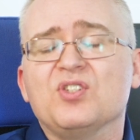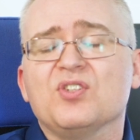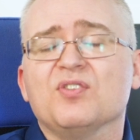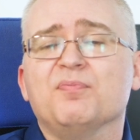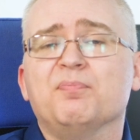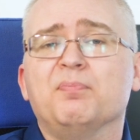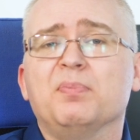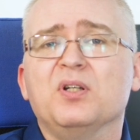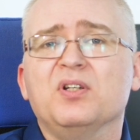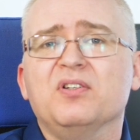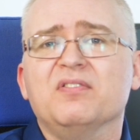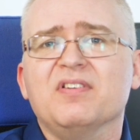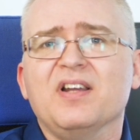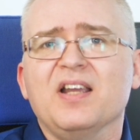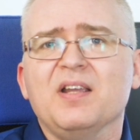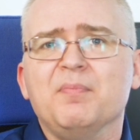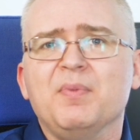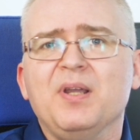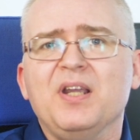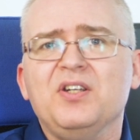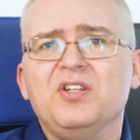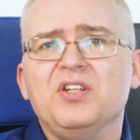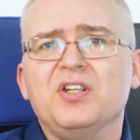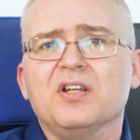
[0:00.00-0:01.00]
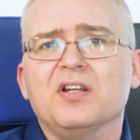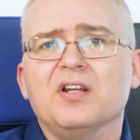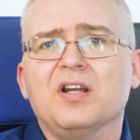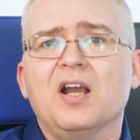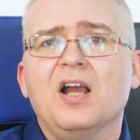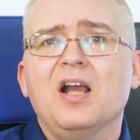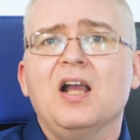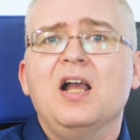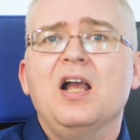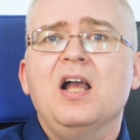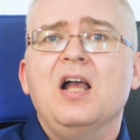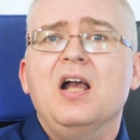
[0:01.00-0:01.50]
of Blu-ray media.
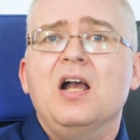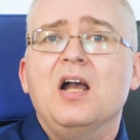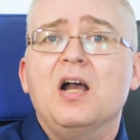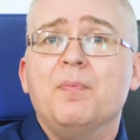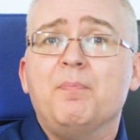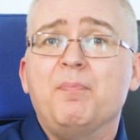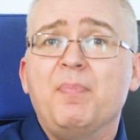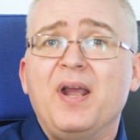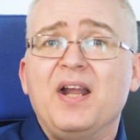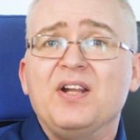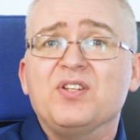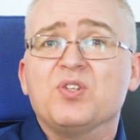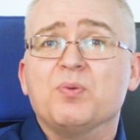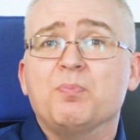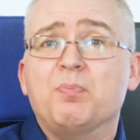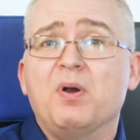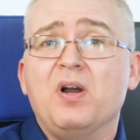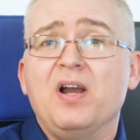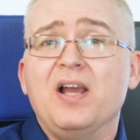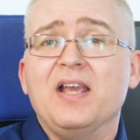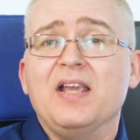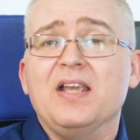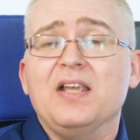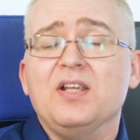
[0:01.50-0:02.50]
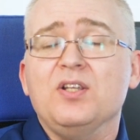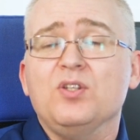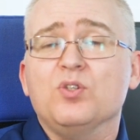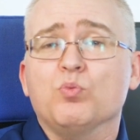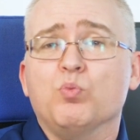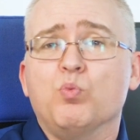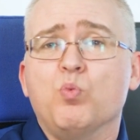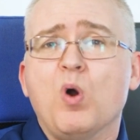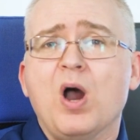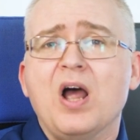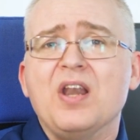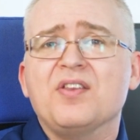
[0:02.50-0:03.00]
A petabyte is
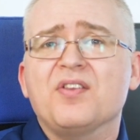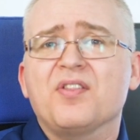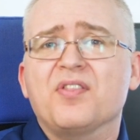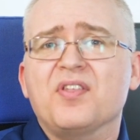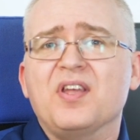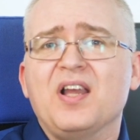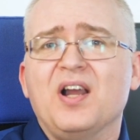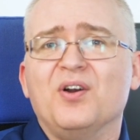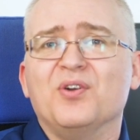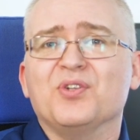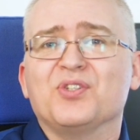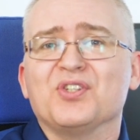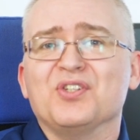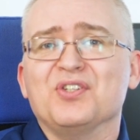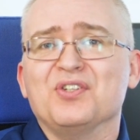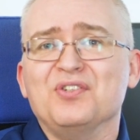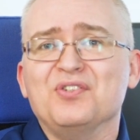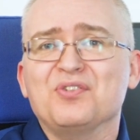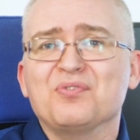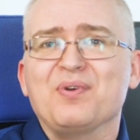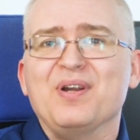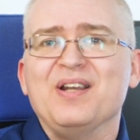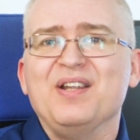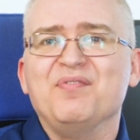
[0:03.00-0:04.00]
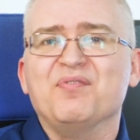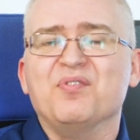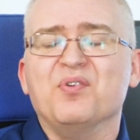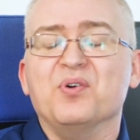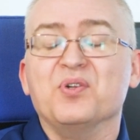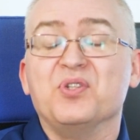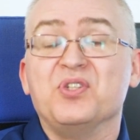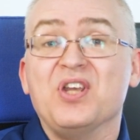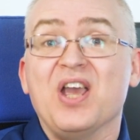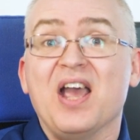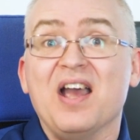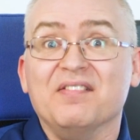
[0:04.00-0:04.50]

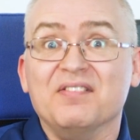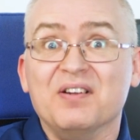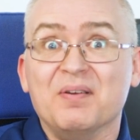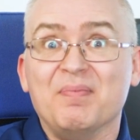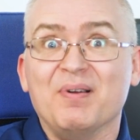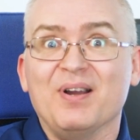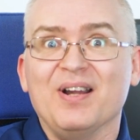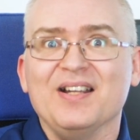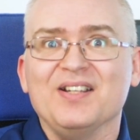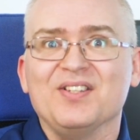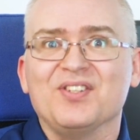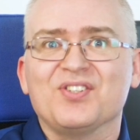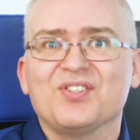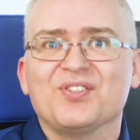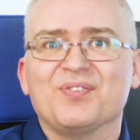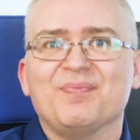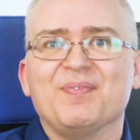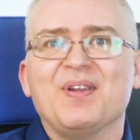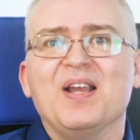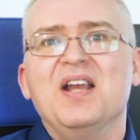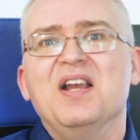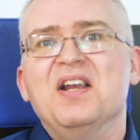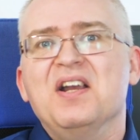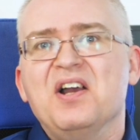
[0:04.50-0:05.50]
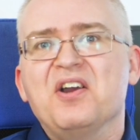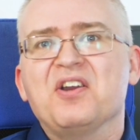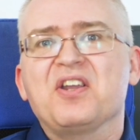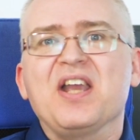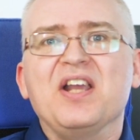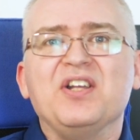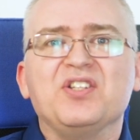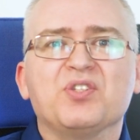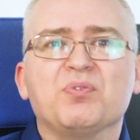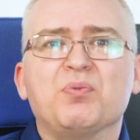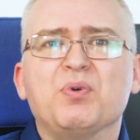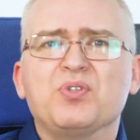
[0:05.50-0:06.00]
1024 terabytes.
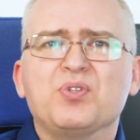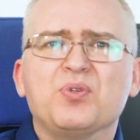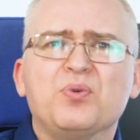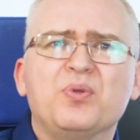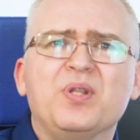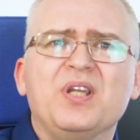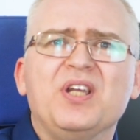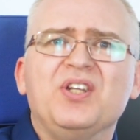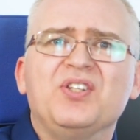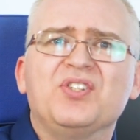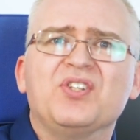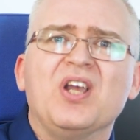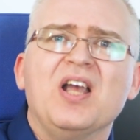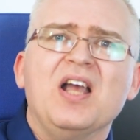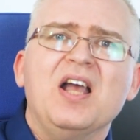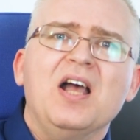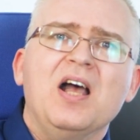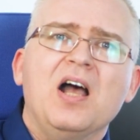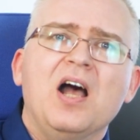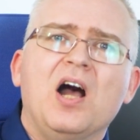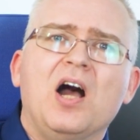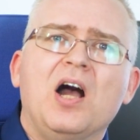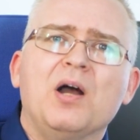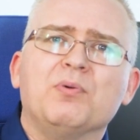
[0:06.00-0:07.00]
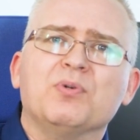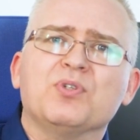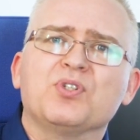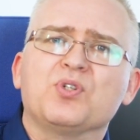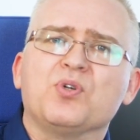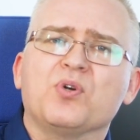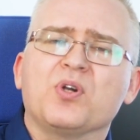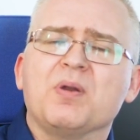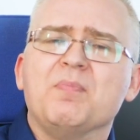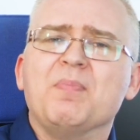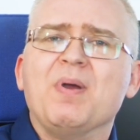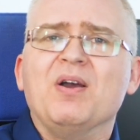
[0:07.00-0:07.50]
Okay, so what's all this I was
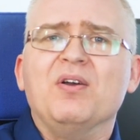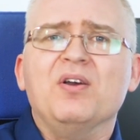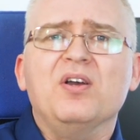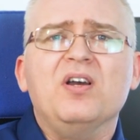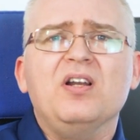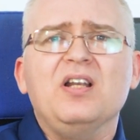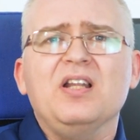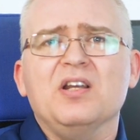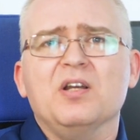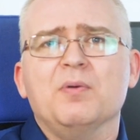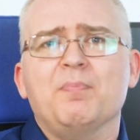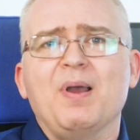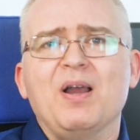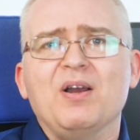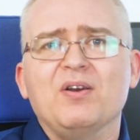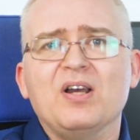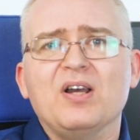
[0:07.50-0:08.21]
talking about earlier about